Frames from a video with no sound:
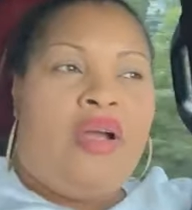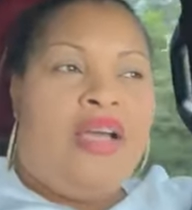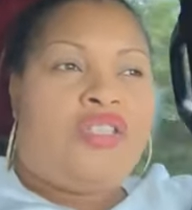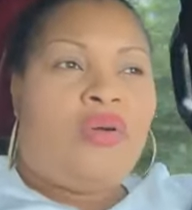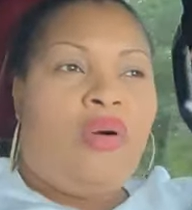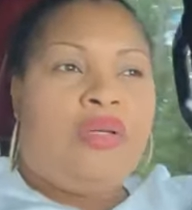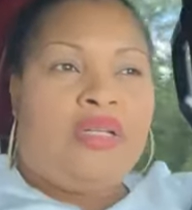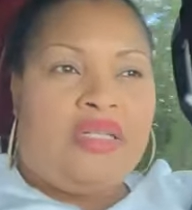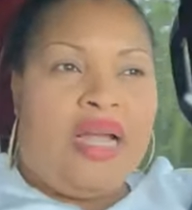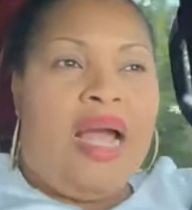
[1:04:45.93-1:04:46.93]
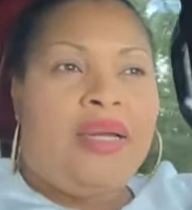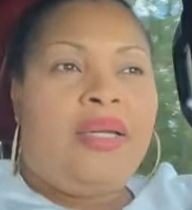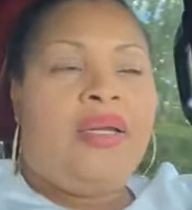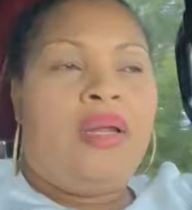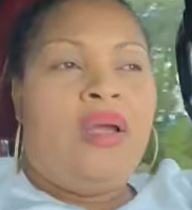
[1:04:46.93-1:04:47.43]
for you guys to
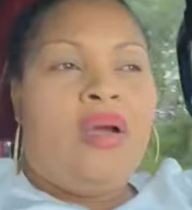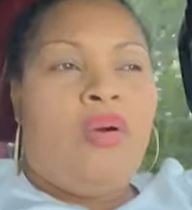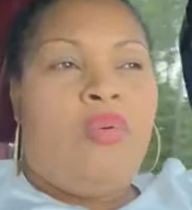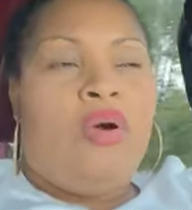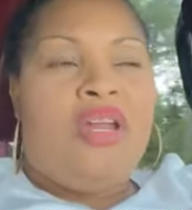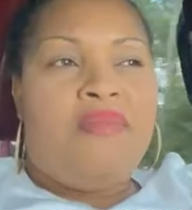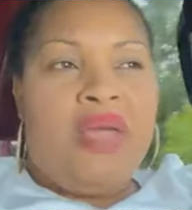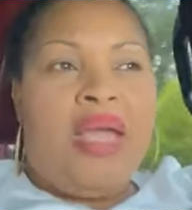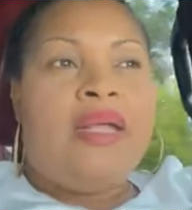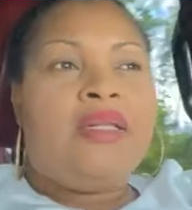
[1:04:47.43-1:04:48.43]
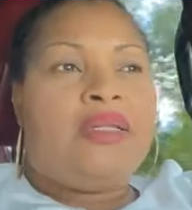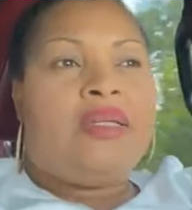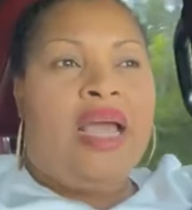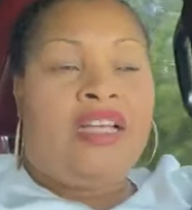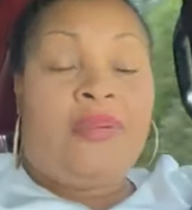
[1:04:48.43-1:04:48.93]
understand what it
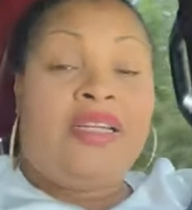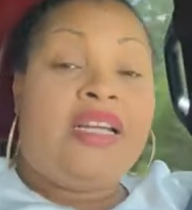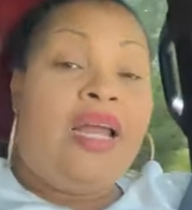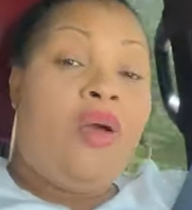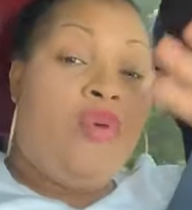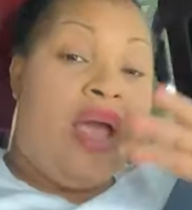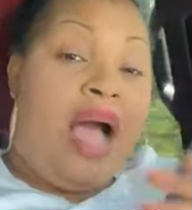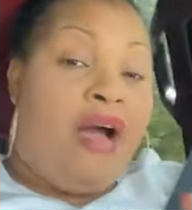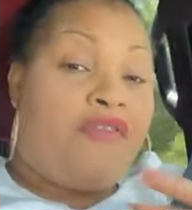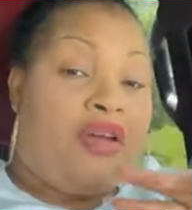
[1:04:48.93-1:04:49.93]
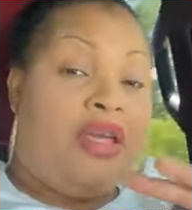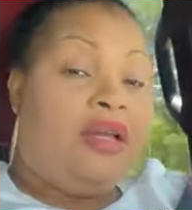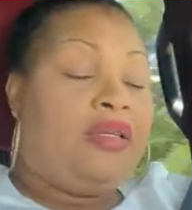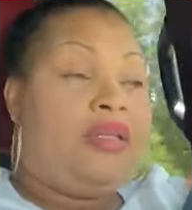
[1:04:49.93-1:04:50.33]
means, especially we that